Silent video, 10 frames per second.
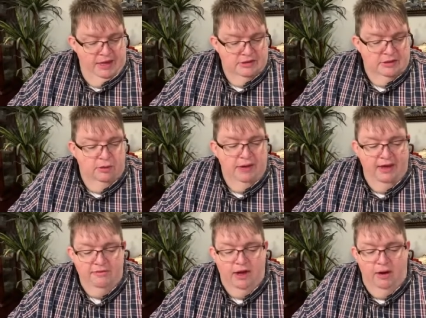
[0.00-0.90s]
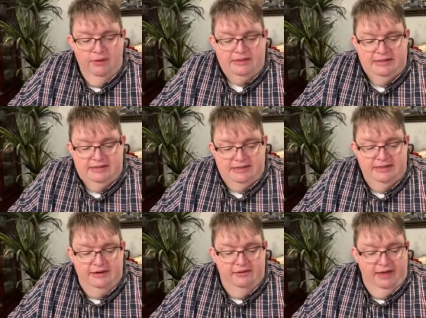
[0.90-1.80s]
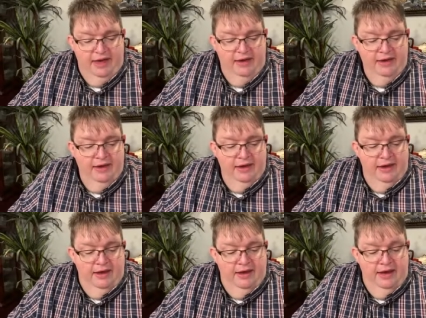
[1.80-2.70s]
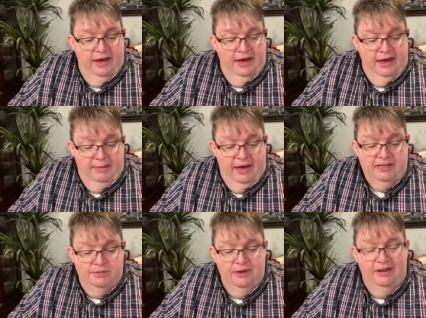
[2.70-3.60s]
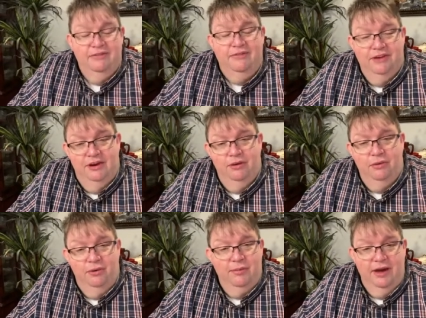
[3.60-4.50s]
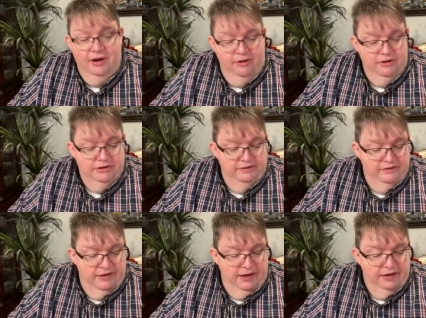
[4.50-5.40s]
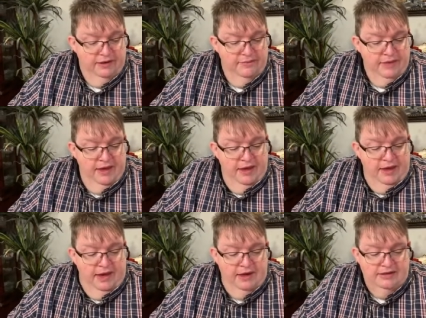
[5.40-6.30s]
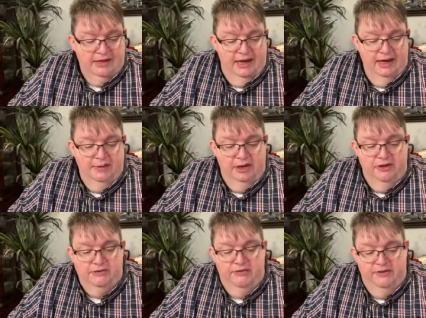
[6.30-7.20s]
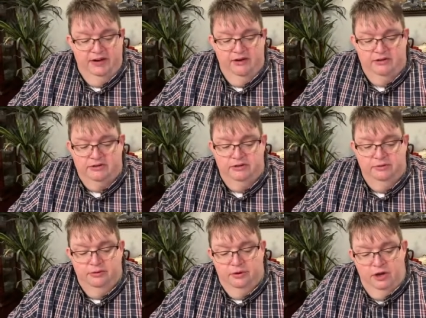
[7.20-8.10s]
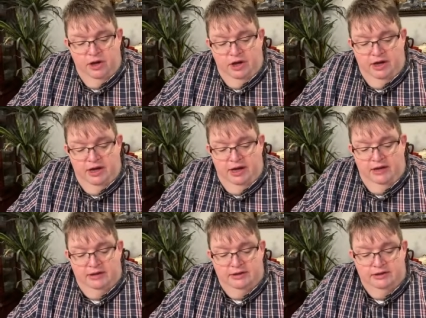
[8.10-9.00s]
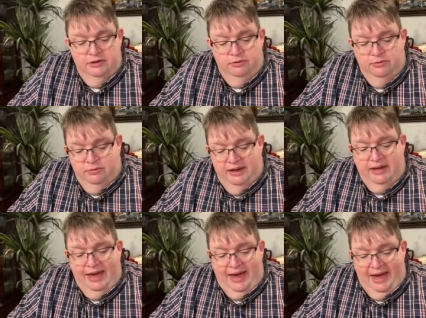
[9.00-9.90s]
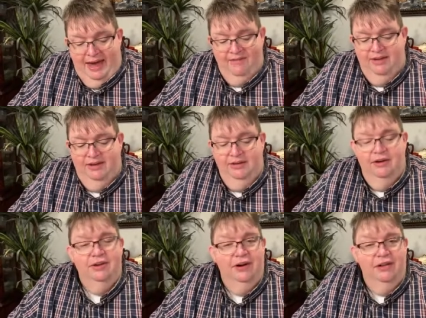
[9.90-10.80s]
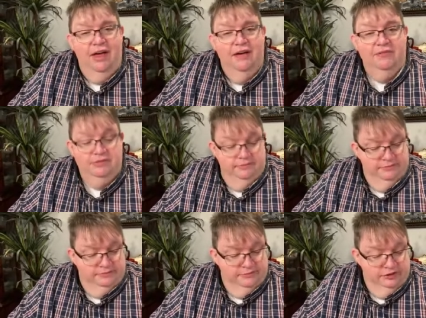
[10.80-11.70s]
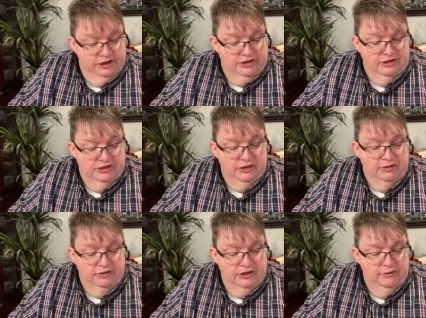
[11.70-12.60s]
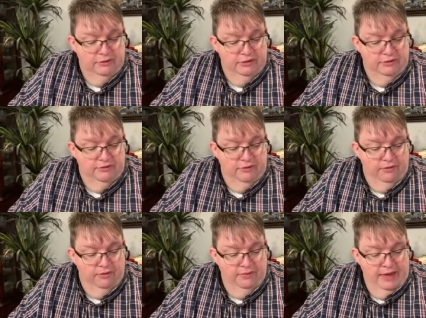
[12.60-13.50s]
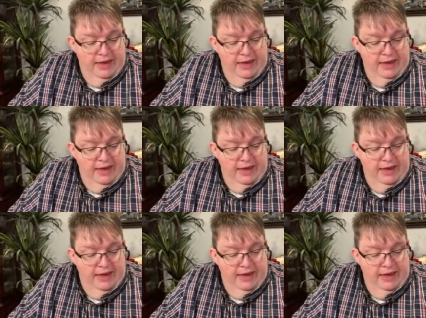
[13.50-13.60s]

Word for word: So we have to always consider that. Uh, am I spreading fear or am I encouraging faith? How does the enemy use fear to uh, to wreak havoc on our lives? Genesis 13, 1 through 4.